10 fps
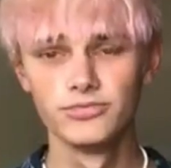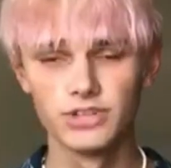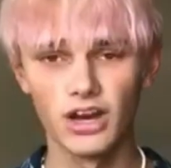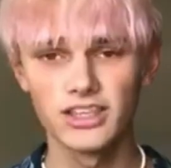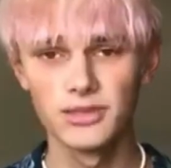
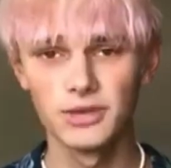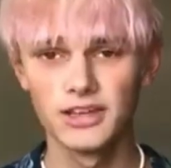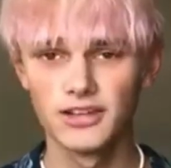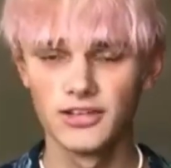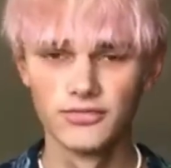
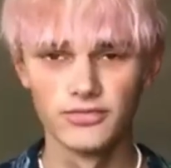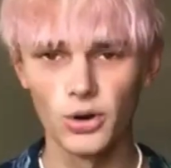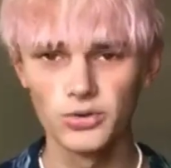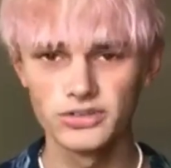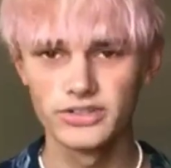document
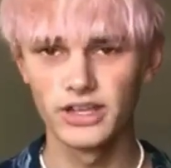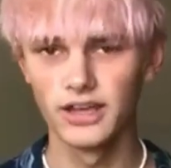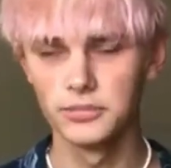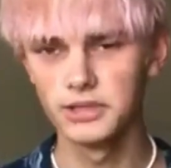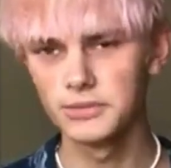vote,
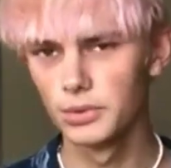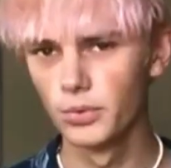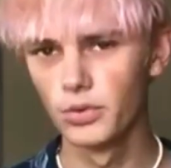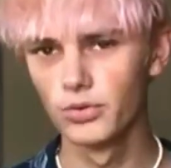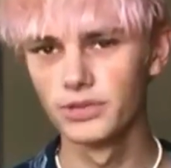and people
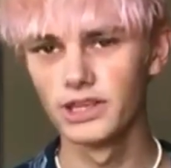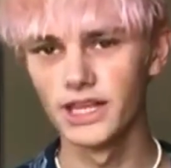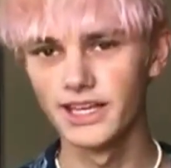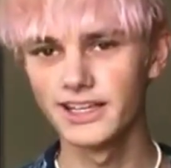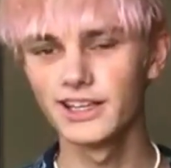will be
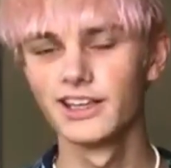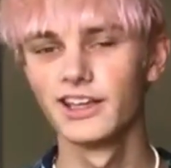like,